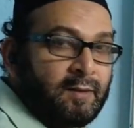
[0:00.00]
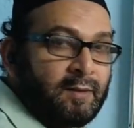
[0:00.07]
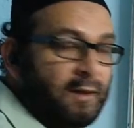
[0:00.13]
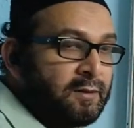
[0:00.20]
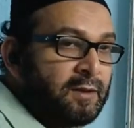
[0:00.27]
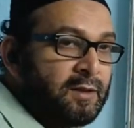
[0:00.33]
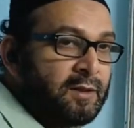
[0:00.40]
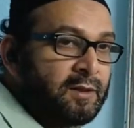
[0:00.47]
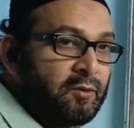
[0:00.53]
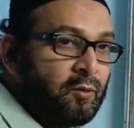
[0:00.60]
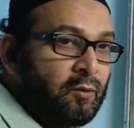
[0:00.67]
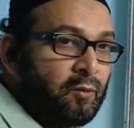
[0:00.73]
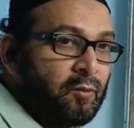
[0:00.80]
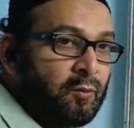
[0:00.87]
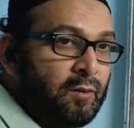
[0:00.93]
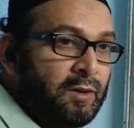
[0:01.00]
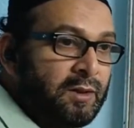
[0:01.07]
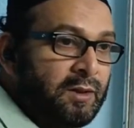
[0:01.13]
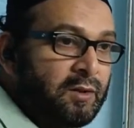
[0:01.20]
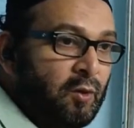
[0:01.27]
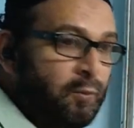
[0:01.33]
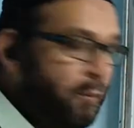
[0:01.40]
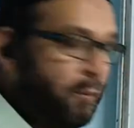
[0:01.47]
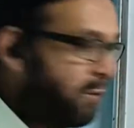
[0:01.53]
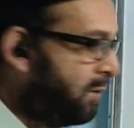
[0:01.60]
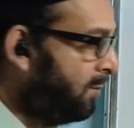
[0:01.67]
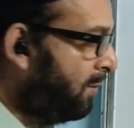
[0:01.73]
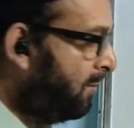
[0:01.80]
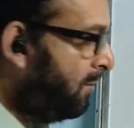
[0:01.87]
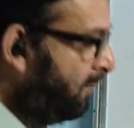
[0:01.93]
The answer is no, it is not
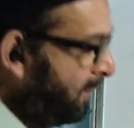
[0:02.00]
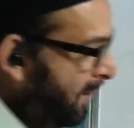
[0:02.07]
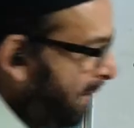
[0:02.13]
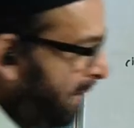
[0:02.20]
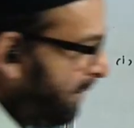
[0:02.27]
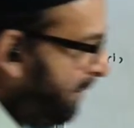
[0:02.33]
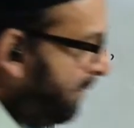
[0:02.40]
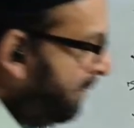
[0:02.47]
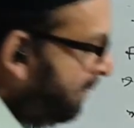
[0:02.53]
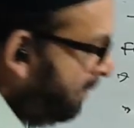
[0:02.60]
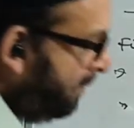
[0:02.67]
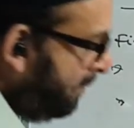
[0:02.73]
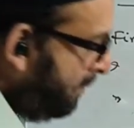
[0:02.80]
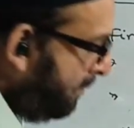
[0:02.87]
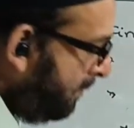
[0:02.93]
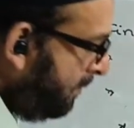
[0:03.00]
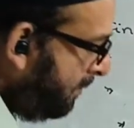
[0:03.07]
possible. We'll add here.